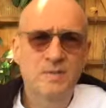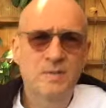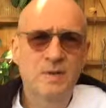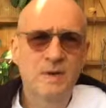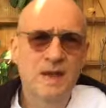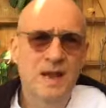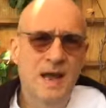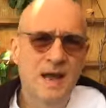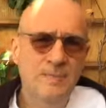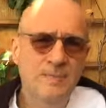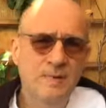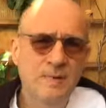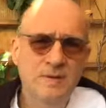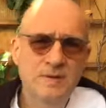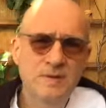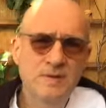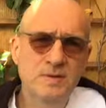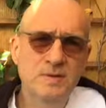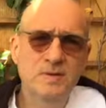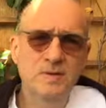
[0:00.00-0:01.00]
what happened
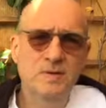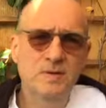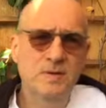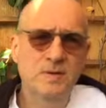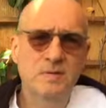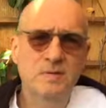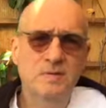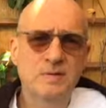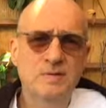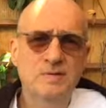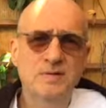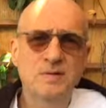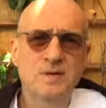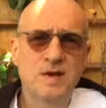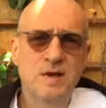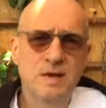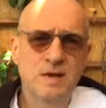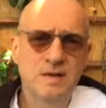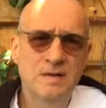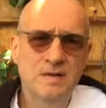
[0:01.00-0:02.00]
to you when you were a
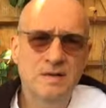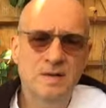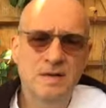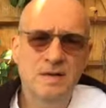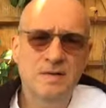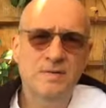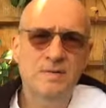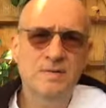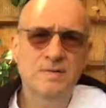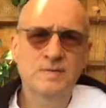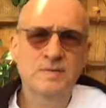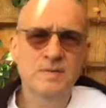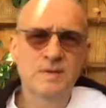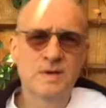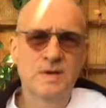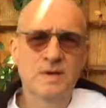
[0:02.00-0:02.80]
child, how those